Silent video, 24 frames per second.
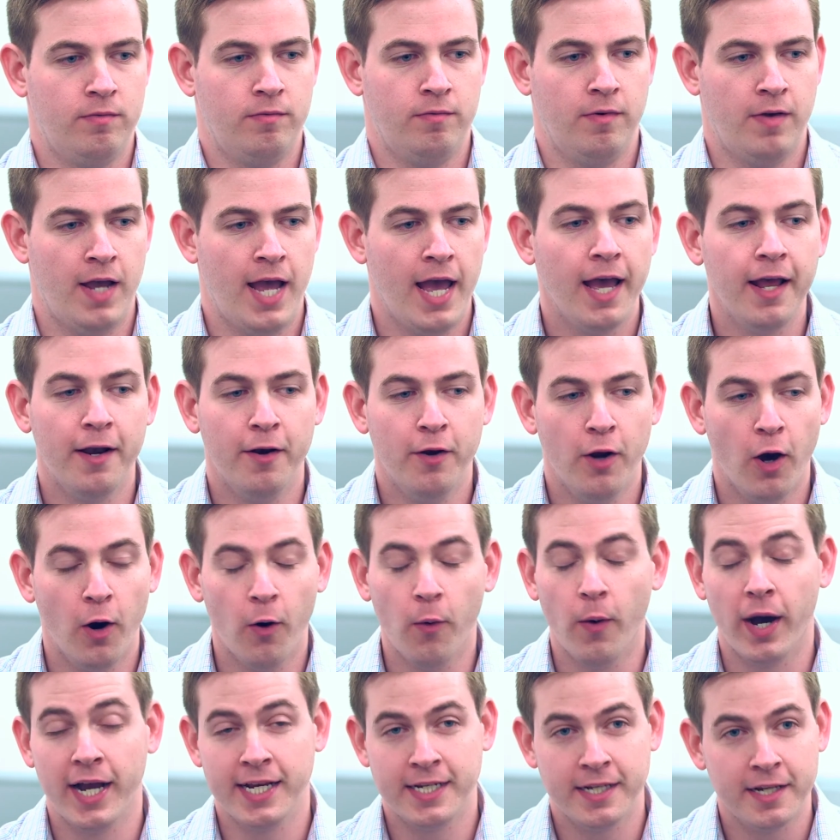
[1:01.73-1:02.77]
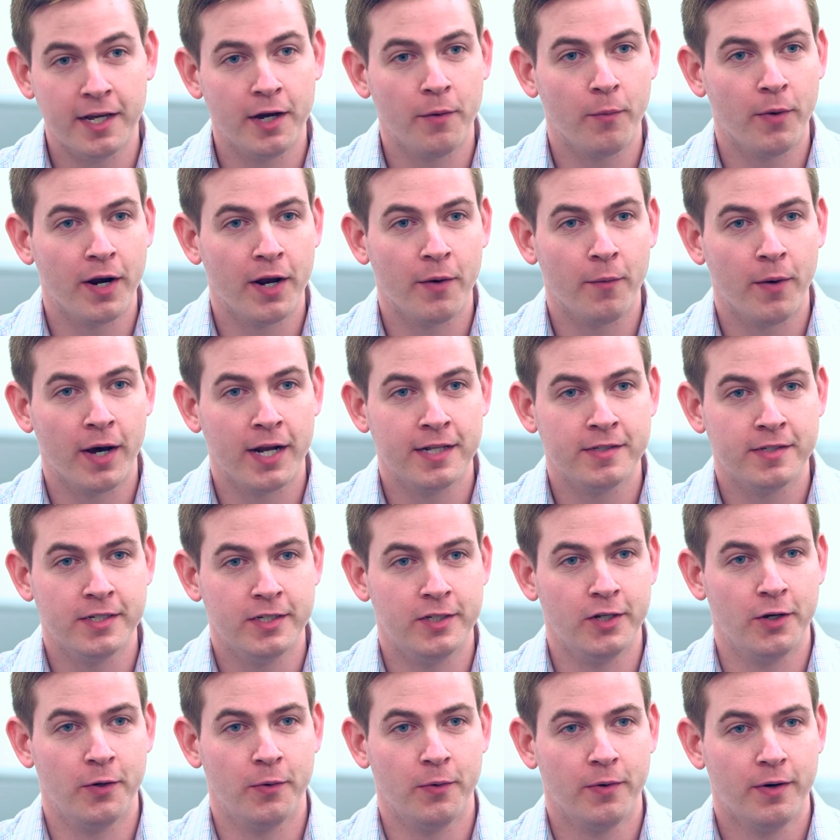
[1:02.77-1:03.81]
had no idea what I wanted
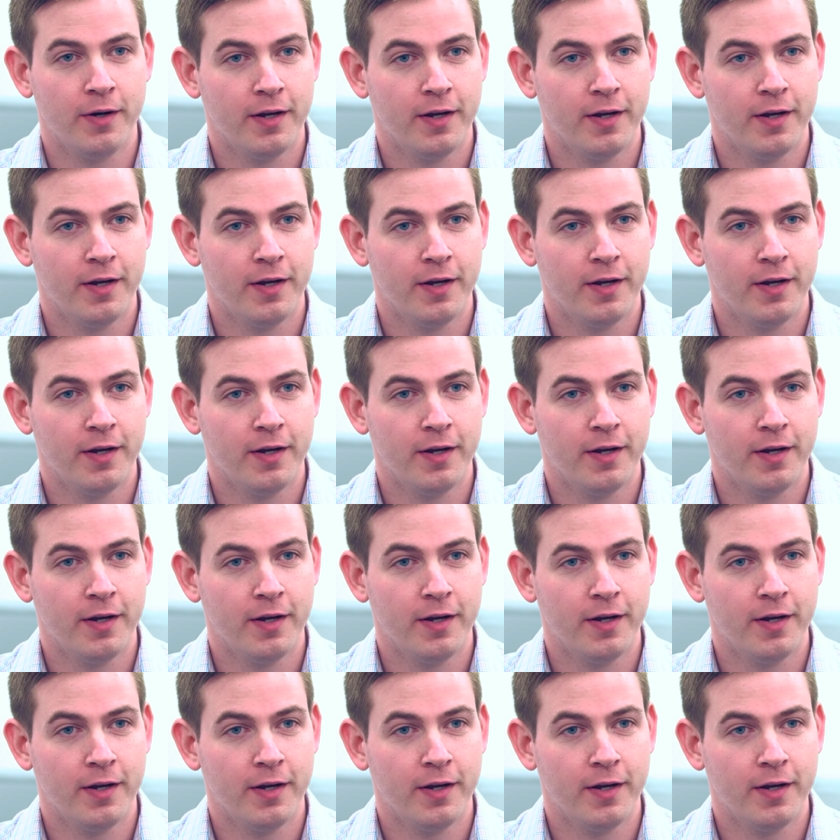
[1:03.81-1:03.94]
to do.